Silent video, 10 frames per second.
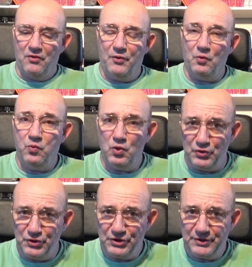the
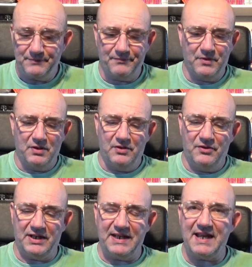wood
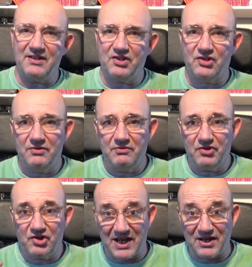that gets
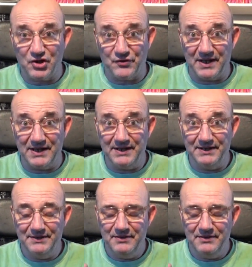saturated